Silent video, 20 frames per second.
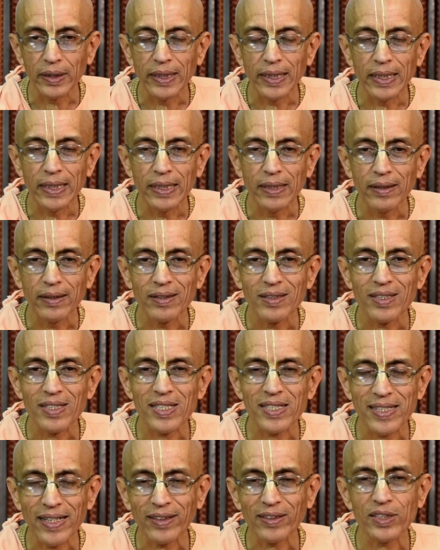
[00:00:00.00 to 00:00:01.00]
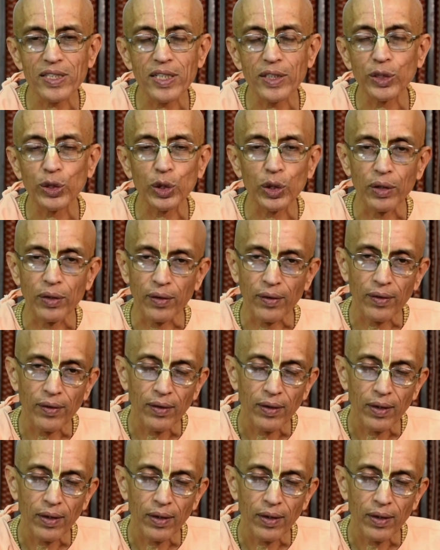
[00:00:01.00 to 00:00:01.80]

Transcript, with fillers: the succession